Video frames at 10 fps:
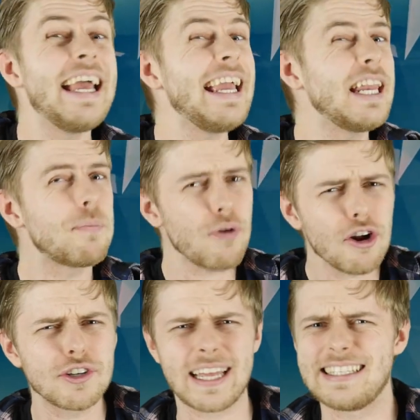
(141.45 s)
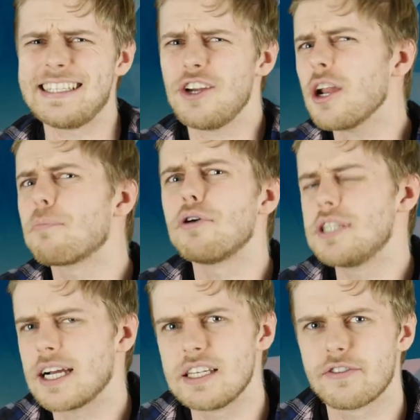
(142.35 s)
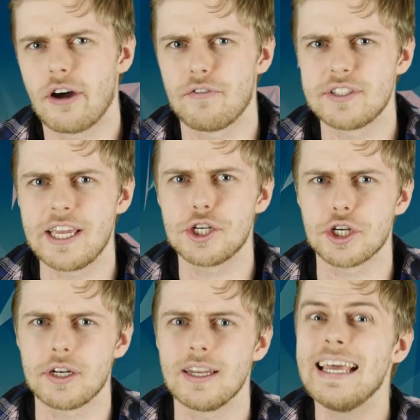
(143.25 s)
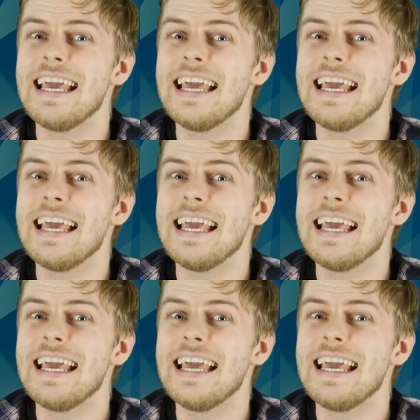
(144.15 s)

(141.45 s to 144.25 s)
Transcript: In a broader sense, it's not a productive conversation.